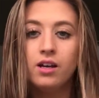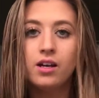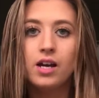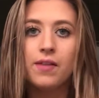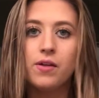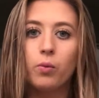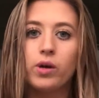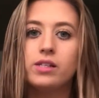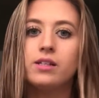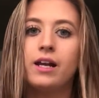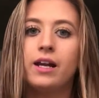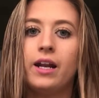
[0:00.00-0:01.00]
And then once
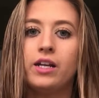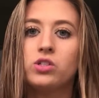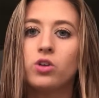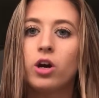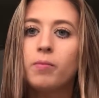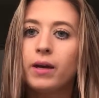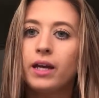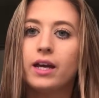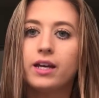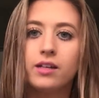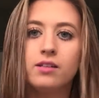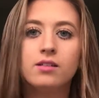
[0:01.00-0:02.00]
again I start on my
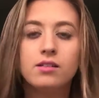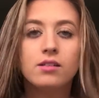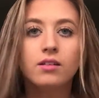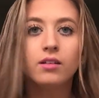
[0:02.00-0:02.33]
ends